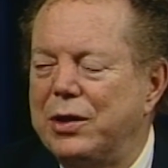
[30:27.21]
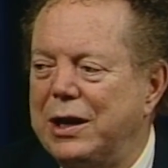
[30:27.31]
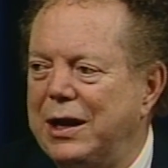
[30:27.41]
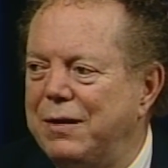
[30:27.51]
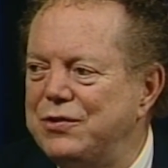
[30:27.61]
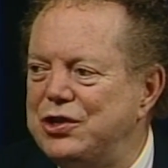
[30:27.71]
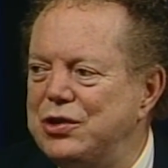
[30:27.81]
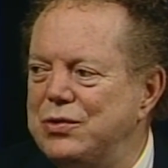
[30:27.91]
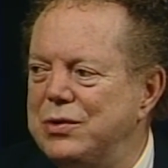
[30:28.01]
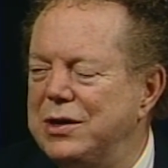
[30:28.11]
or that
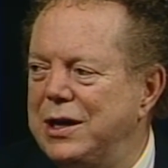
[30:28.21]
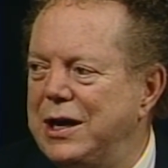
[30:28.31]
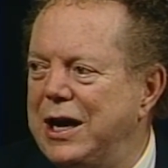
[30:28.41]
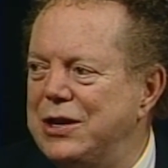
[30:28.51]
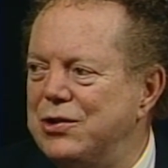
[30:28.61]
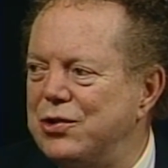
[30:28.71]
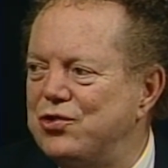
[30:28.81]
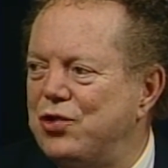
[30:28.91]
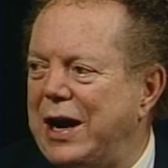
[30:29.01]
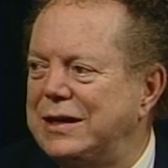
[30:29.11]
loves you and
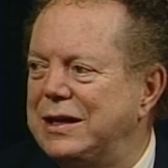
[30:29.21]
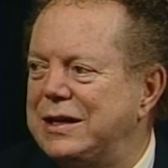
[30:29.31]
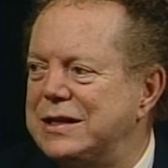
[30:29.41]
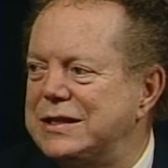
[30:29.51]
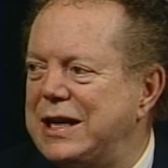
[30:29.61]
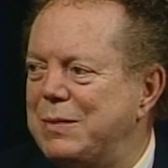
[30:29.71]
you're attracted to